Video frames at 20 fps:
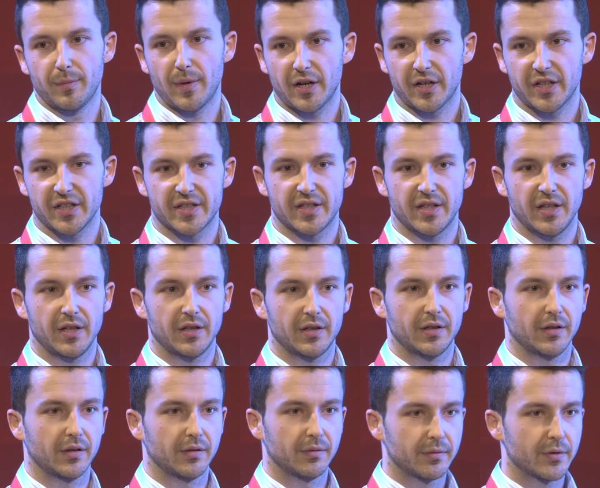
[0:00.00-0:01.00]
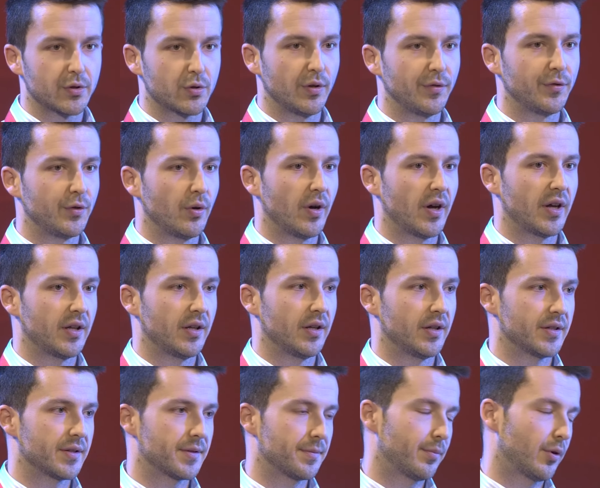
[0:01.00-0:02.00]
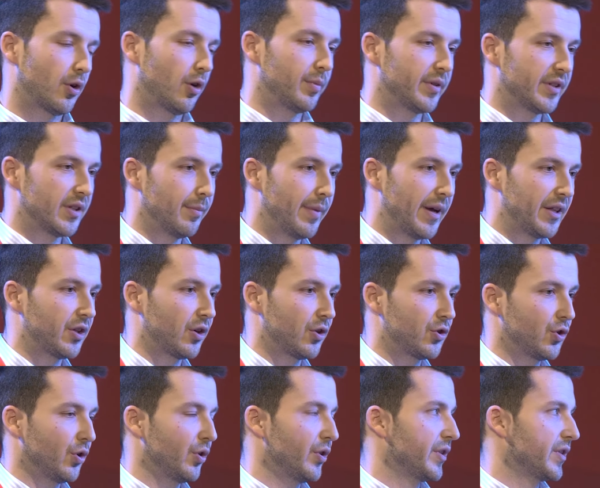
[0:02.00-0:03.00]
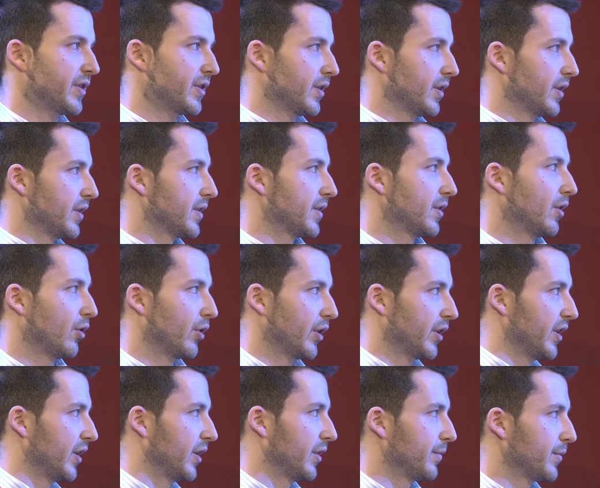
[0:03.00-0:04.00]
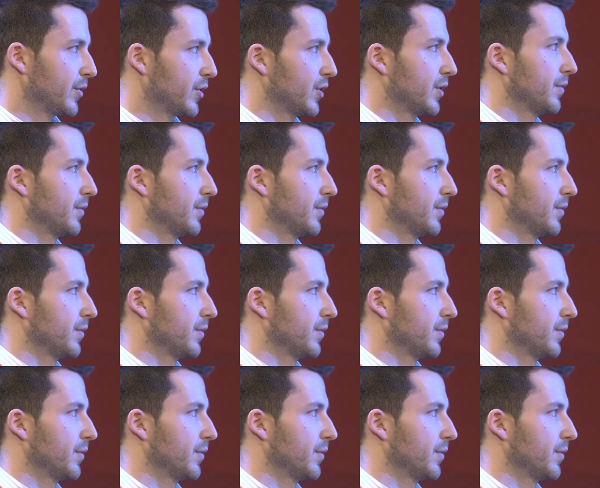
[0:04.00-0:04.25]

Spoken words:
market state, SwiftUI is probably the better choice. It's already